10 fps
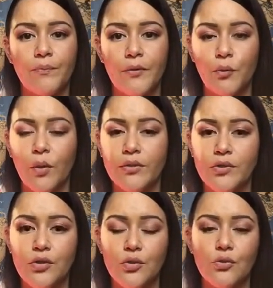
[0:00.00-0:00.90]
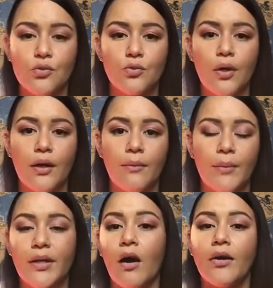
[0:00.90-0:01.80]
if you wanted to do
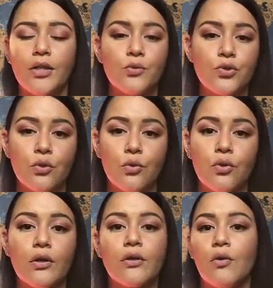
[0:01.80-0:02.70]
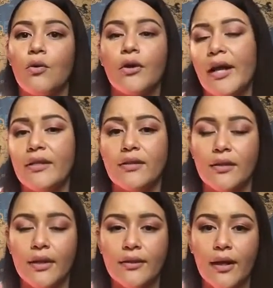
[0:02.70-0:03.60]
an audio tour or
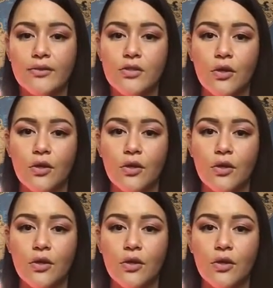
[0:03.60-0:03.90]
anything like that.